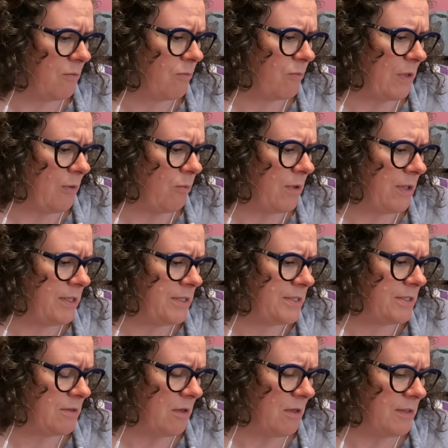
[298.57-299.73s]
I wanted
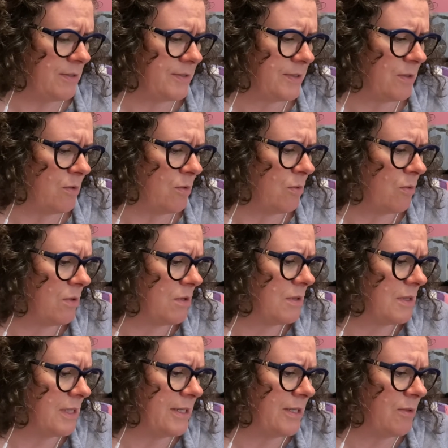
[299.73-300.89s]
to also
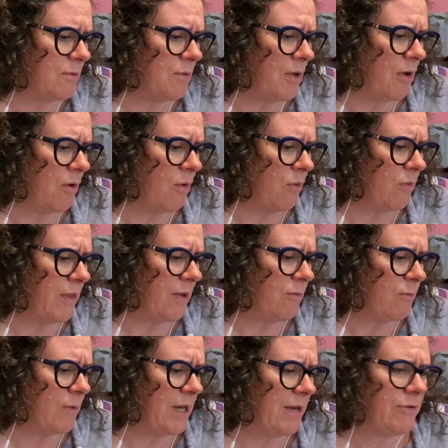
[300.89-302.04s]
let you know that
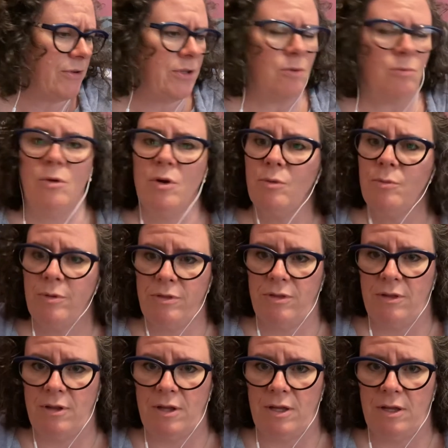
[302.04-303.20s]
whenever you work with
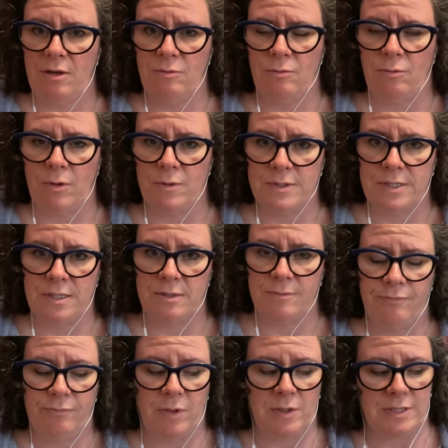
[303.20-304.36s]
the Rosa
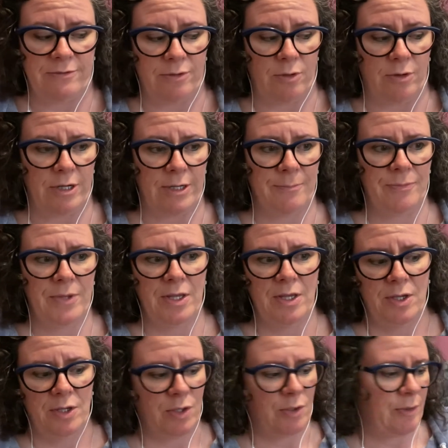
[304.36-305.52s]
Multiflora,
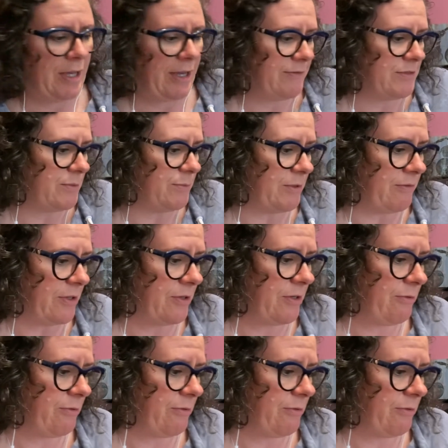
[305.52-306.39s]
You have to be very